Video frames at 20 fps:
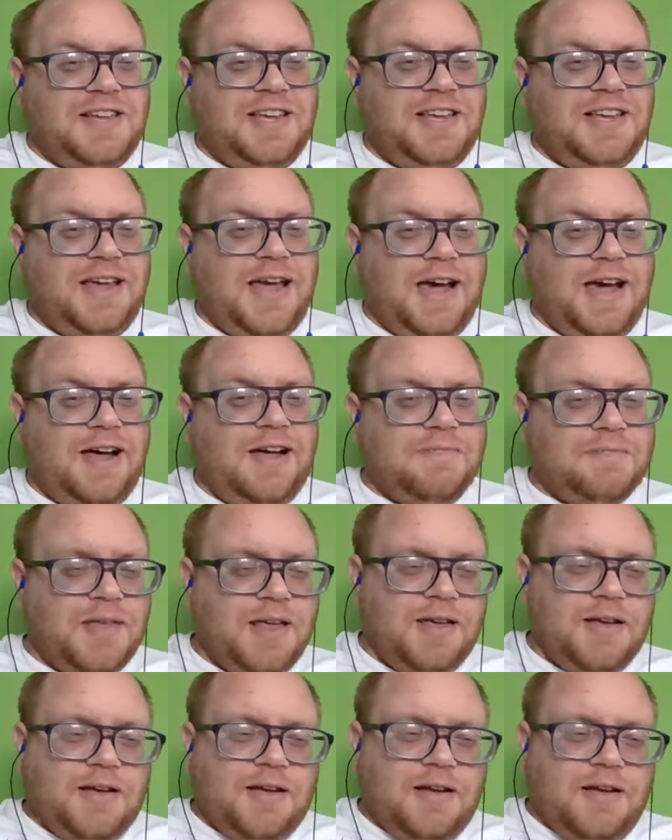yeah.
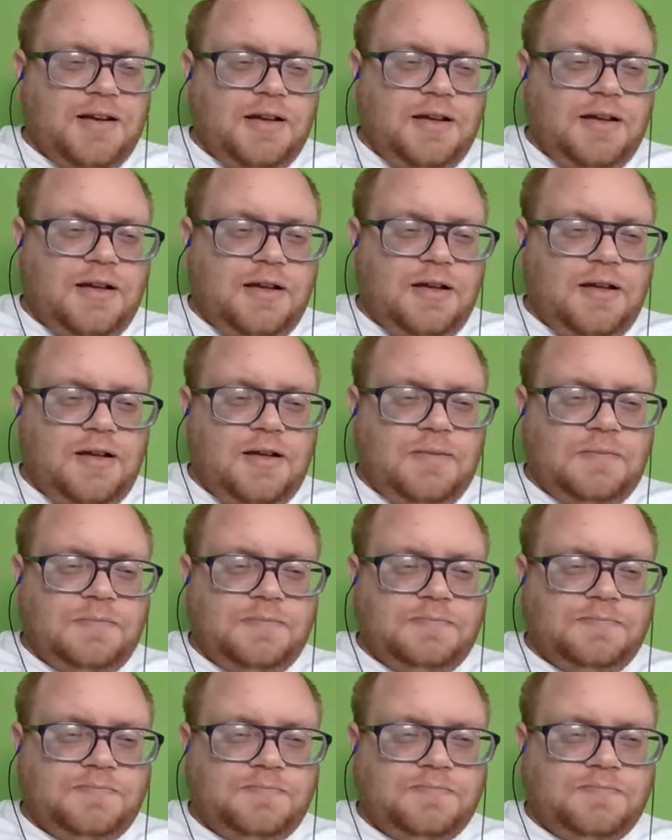
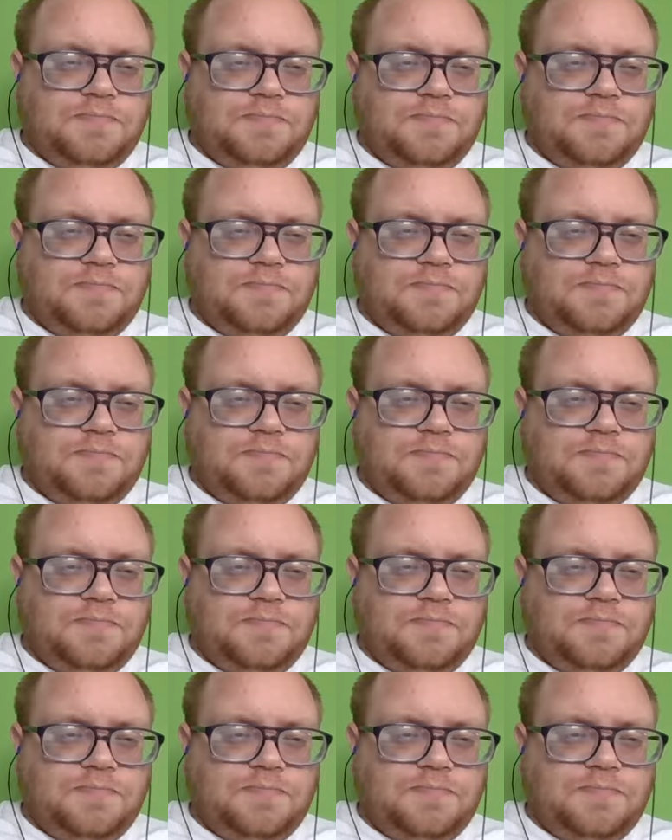Um,